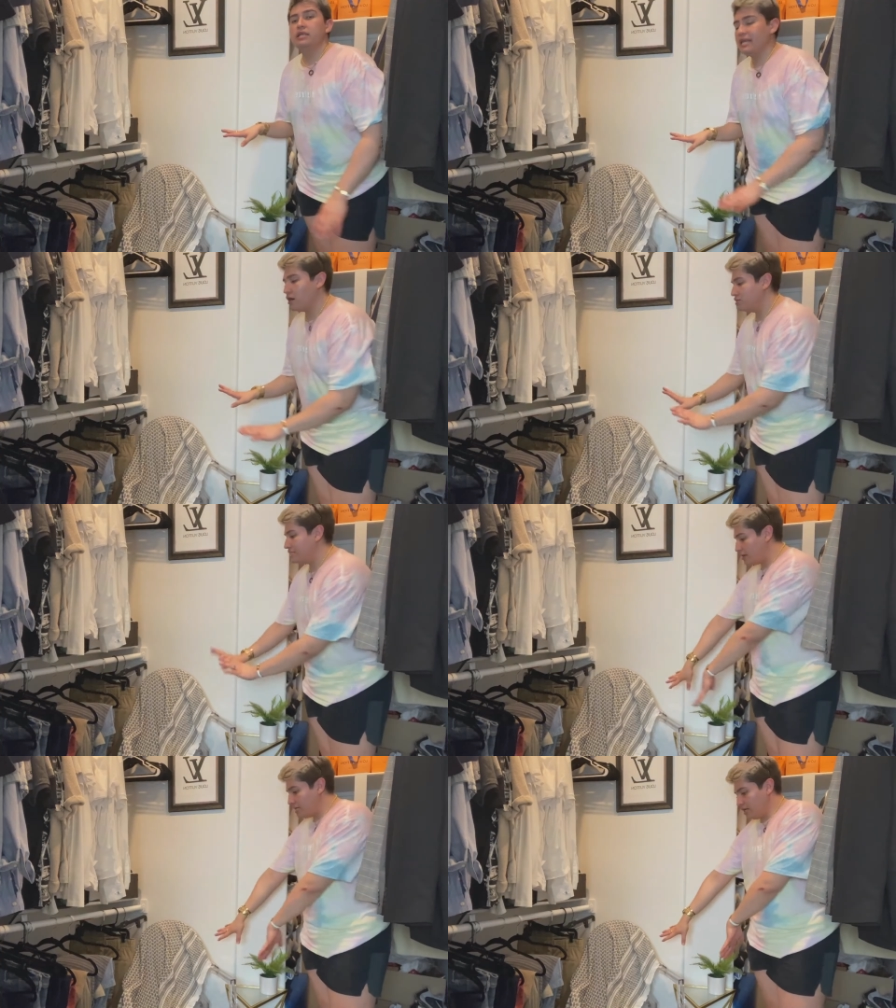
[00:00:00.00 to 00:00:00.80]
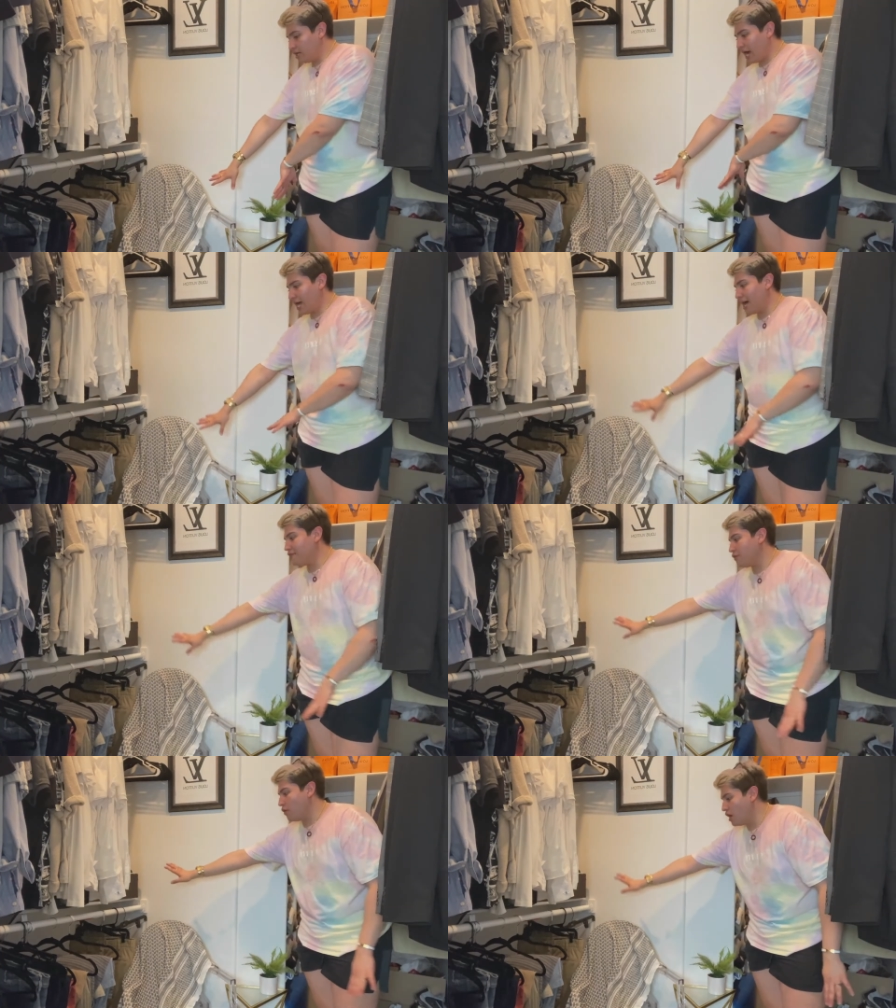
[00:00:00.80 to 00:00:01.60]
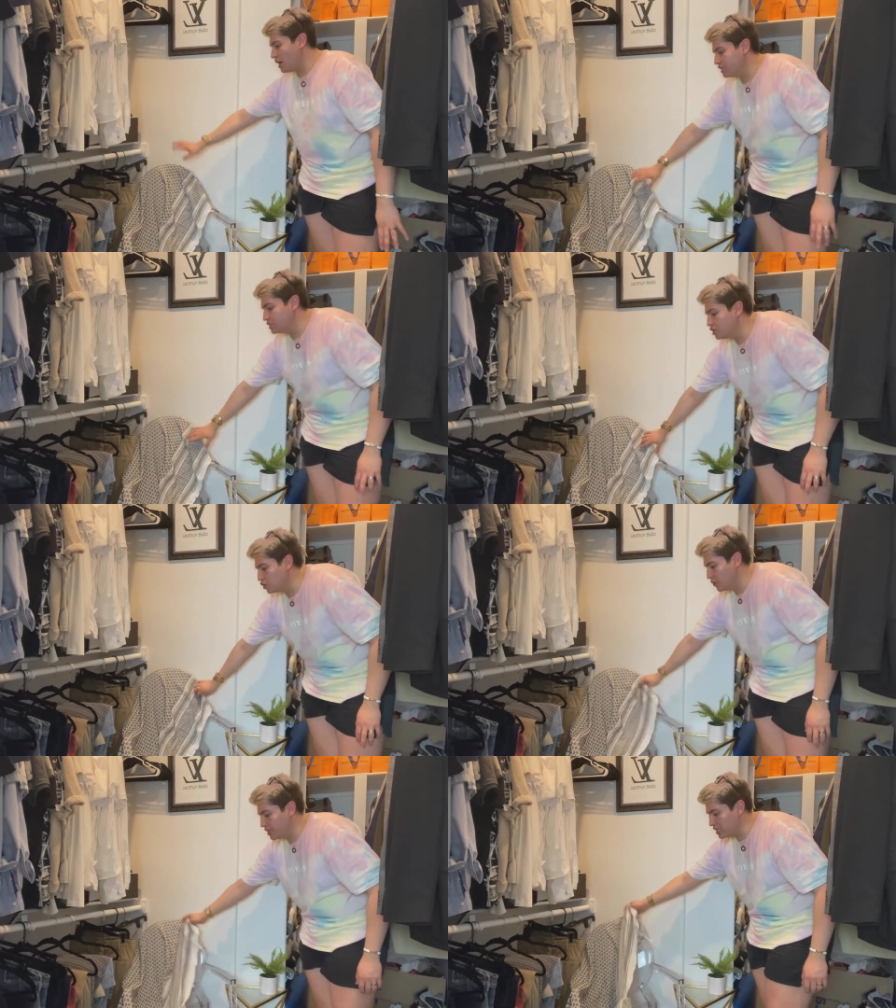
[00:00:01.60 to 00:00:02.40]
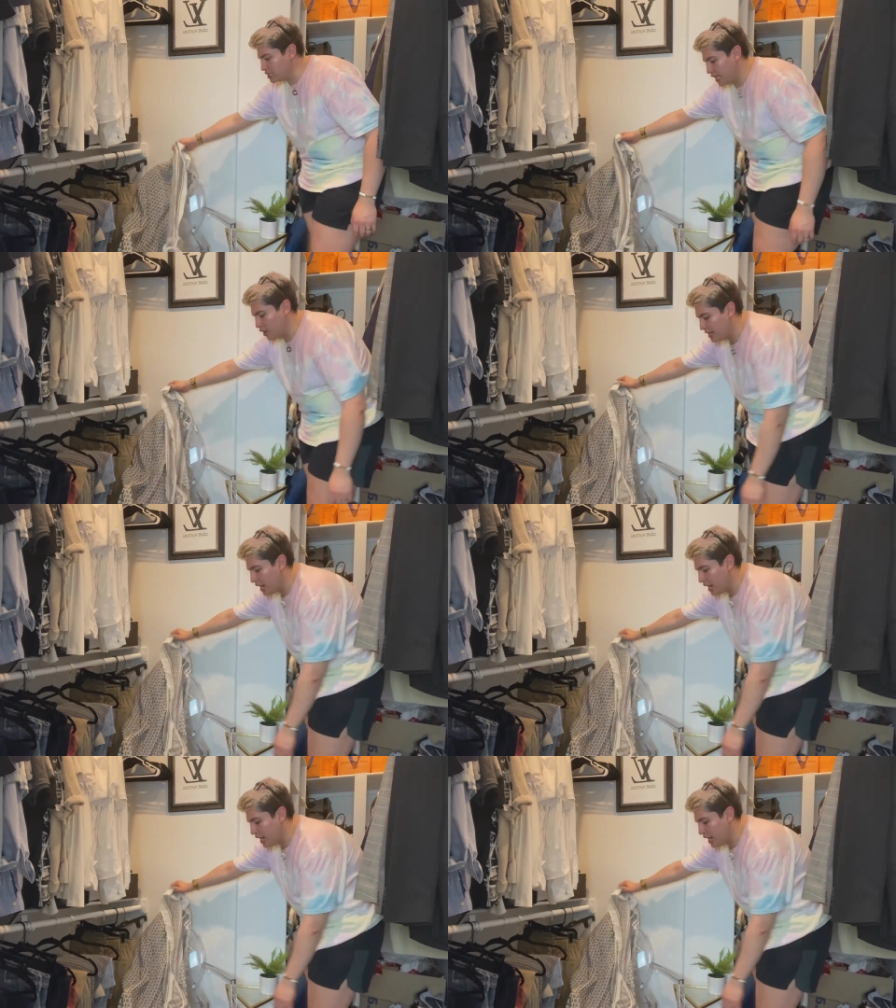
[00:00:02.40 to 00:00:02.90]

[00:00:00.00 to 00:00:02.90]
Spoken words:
Now down here I have this acrylic chair.